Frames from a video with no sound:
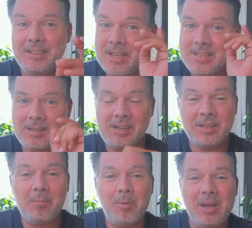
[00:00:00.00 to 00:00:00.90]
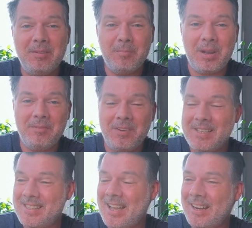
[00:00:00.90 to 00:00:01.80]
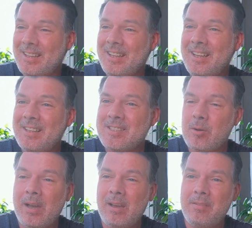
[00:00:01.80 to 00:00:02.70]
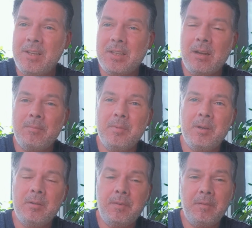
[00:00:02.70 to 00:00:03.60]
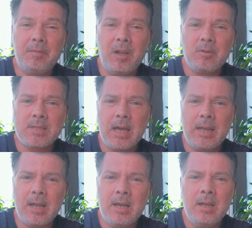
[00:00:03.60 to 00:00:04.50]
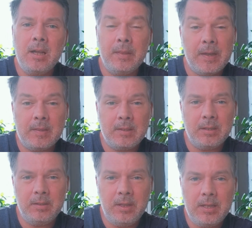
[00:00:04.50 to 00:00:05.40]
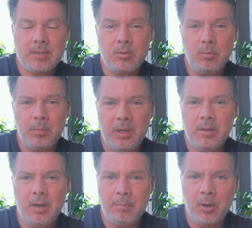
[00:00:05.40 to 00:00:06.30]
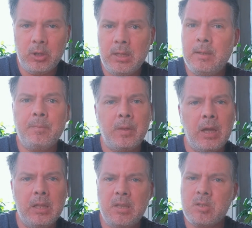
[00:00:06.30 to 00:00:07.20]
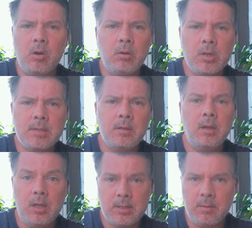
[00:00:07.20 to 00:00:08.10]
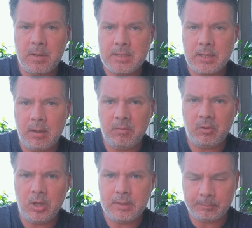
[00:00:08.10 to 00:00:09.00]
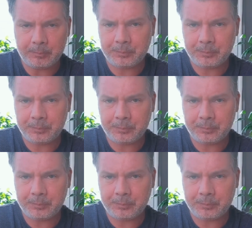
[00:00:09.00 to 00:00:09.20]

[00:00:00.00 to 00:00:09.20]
Just a little brain freeze there. So I have a little ficus carica that needs to be repotted, and it's August, it's the best time for it.